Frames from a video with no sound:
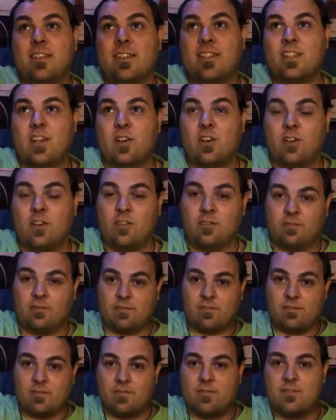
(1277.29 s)
stuttered
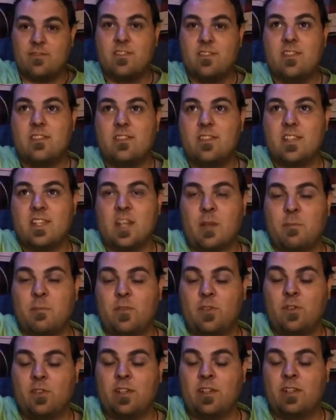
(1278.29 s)
and
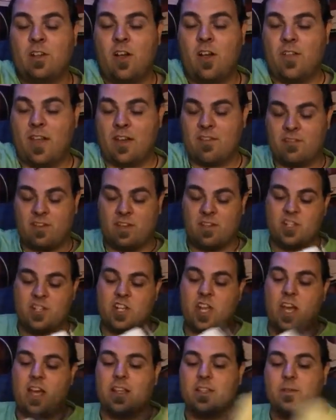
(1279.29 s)
stumbled and all that fun
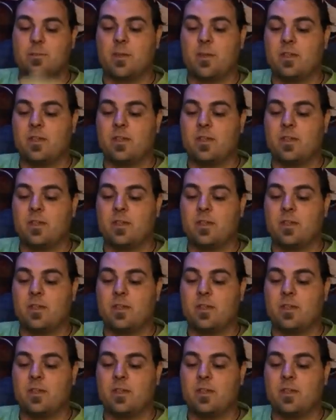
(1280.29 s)
jazz,